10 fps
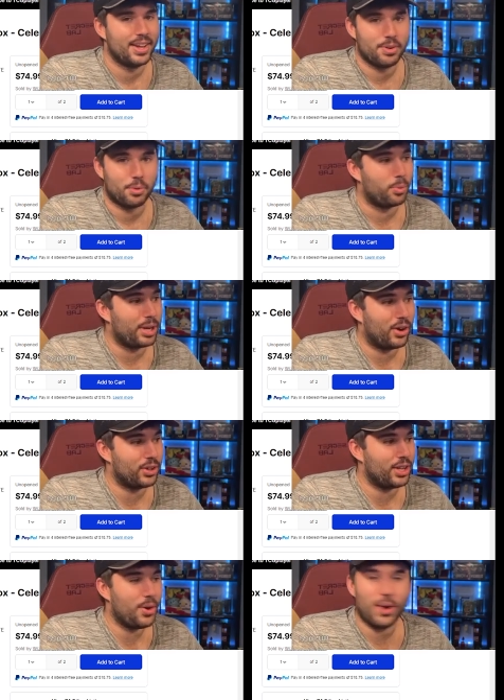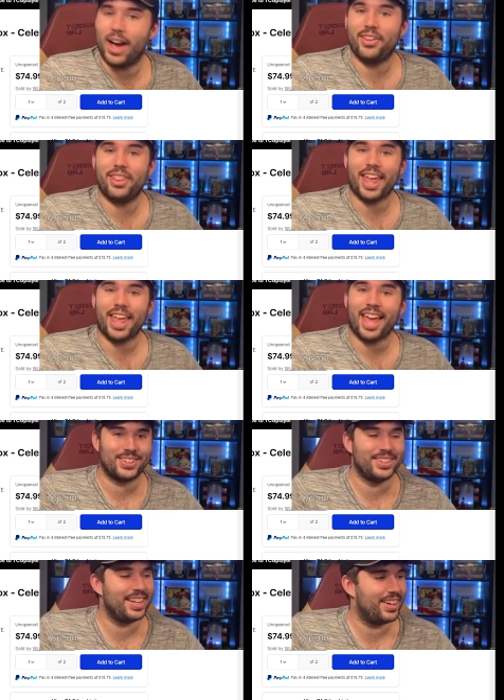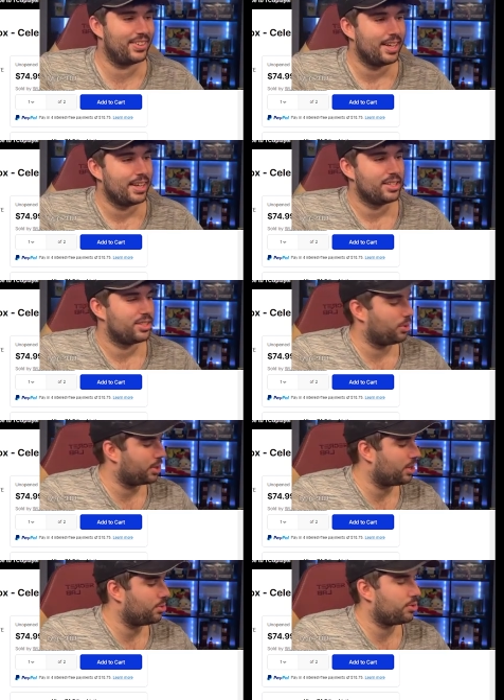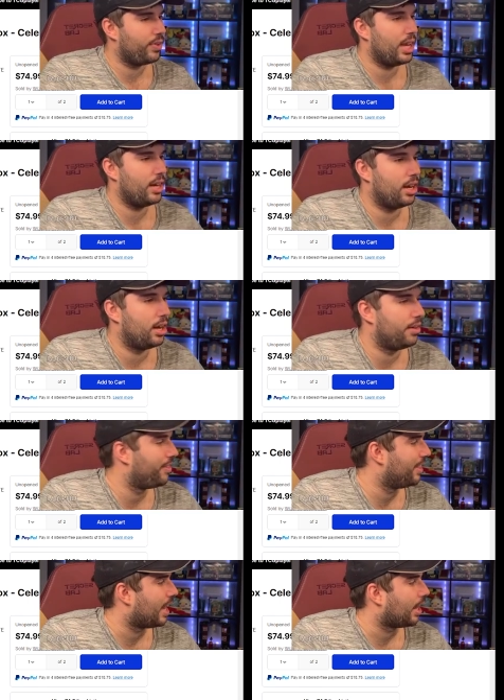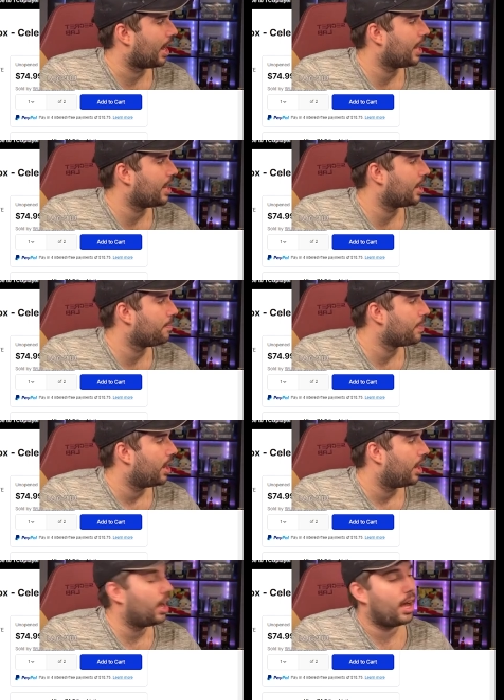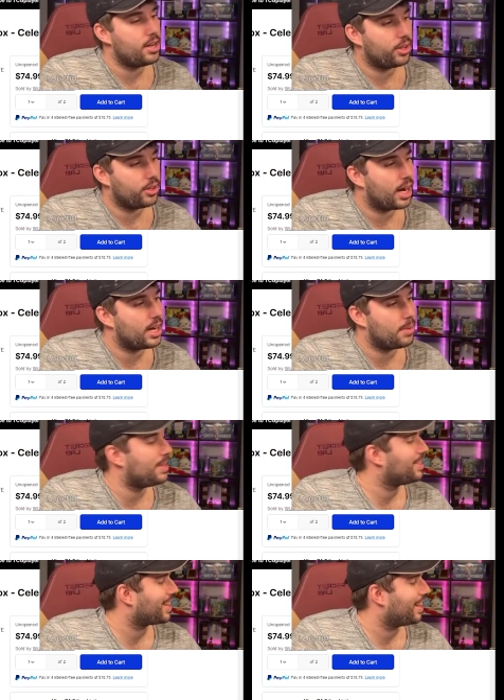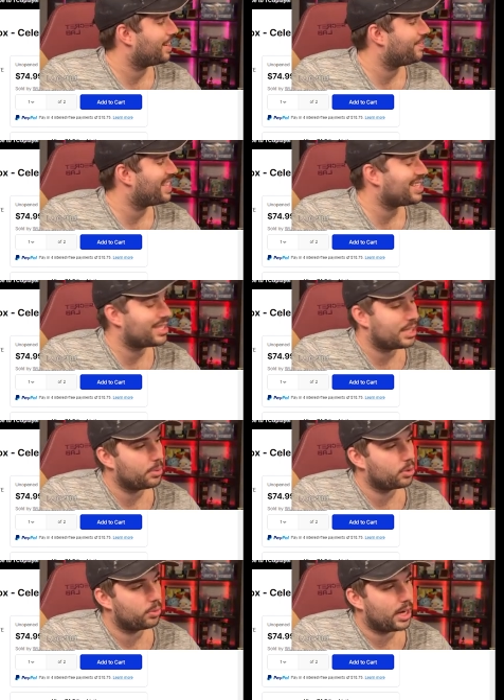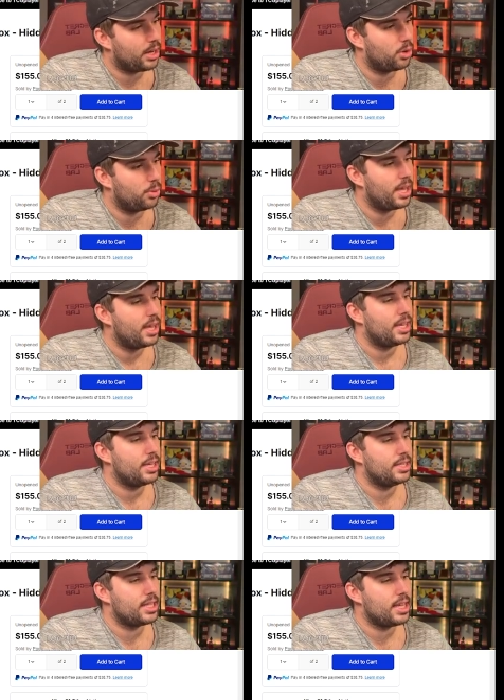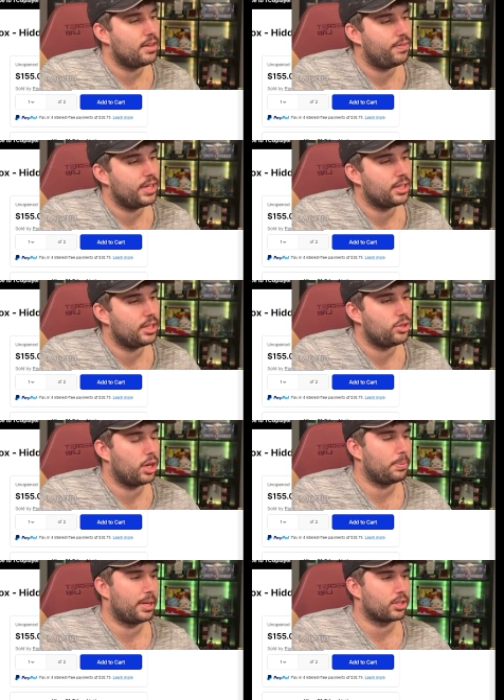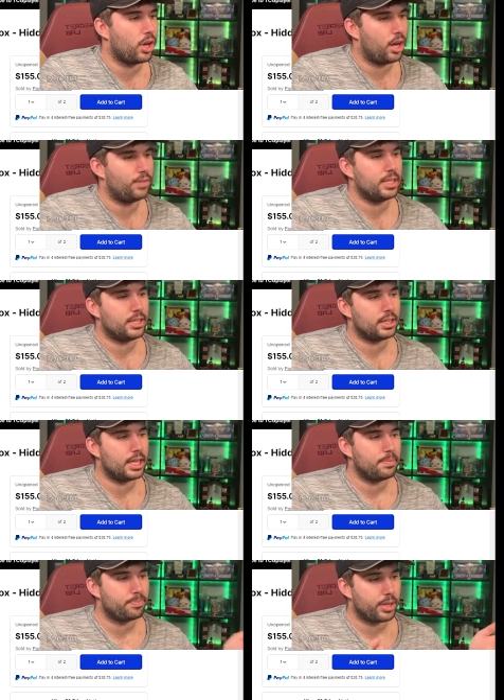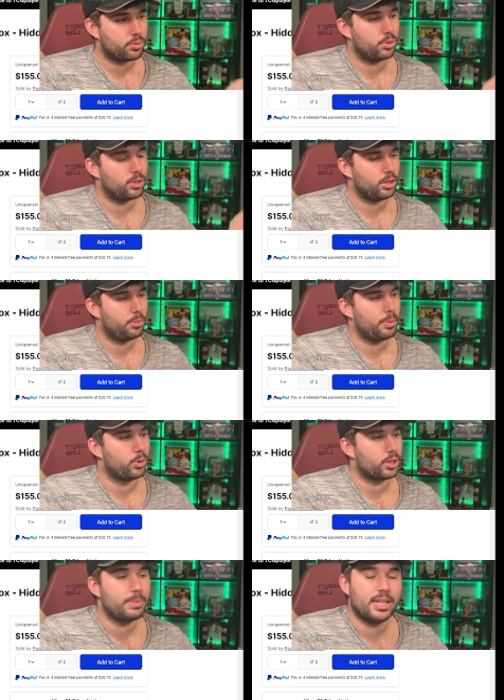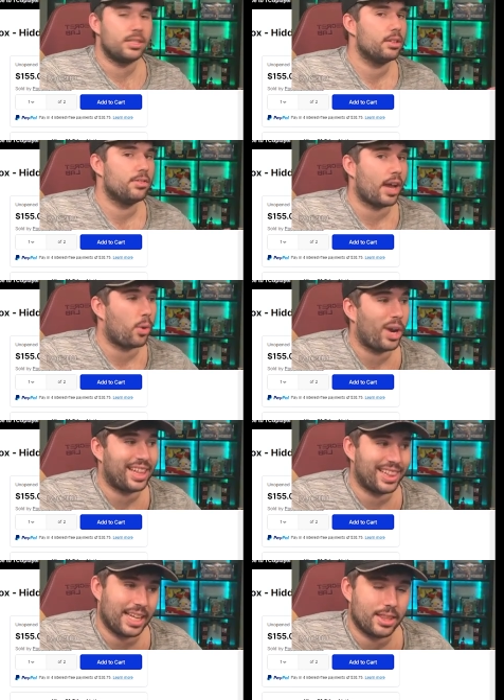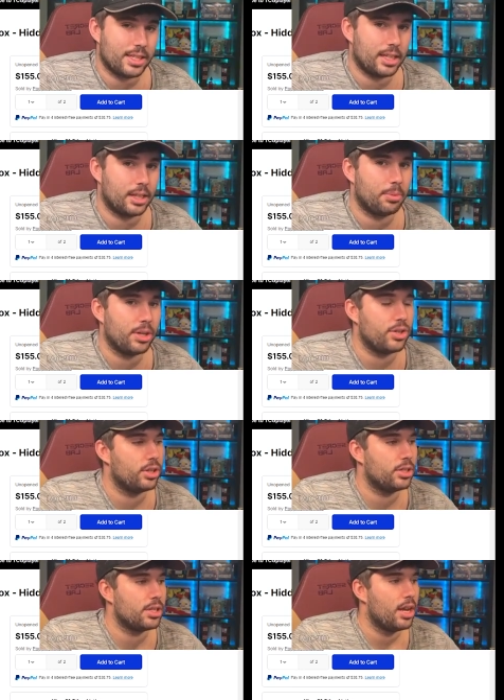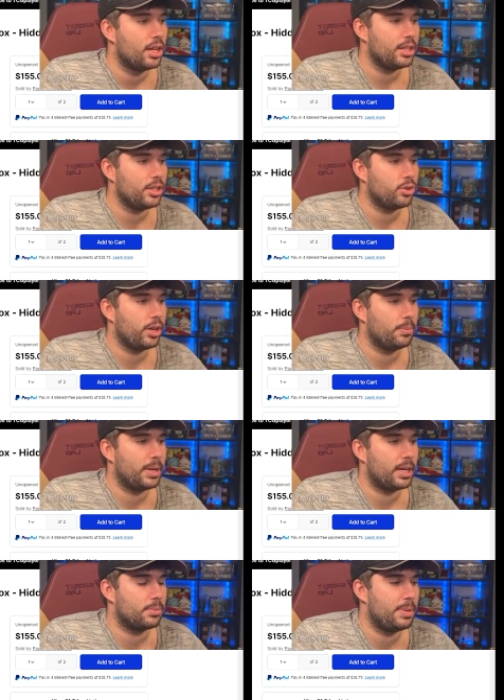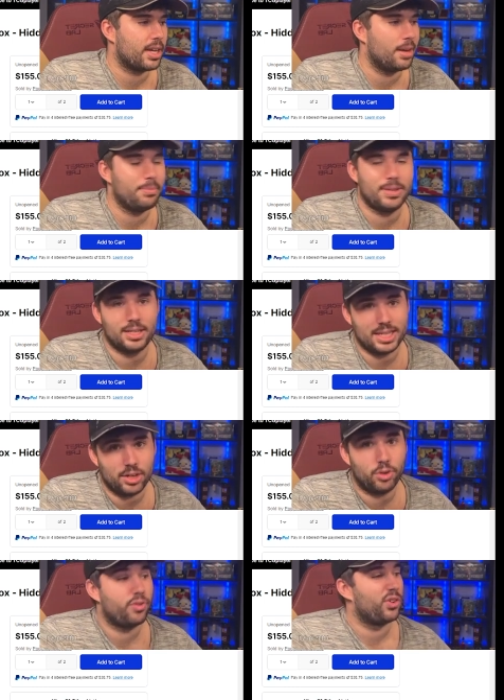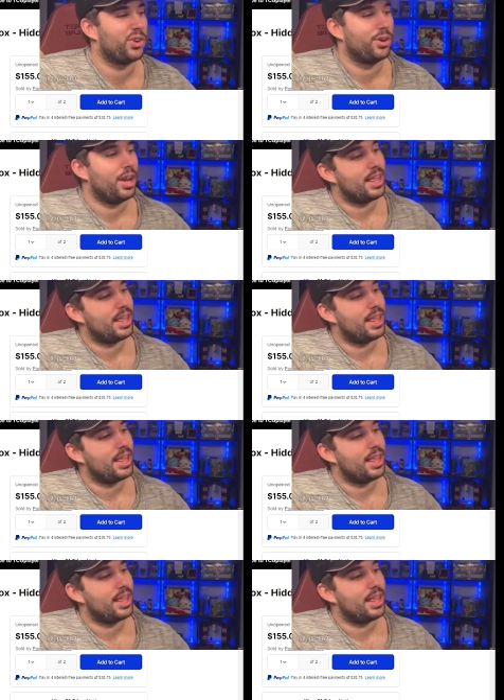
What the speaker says: we all know how that turned out. So huge fan of that item. Another item in kind of the similar realm is the Hidden Fates Elite Trainer Box. Obviously, this one's a little bit more expensive. I quite like the Celebrations Elite Trainer Box pickup deal for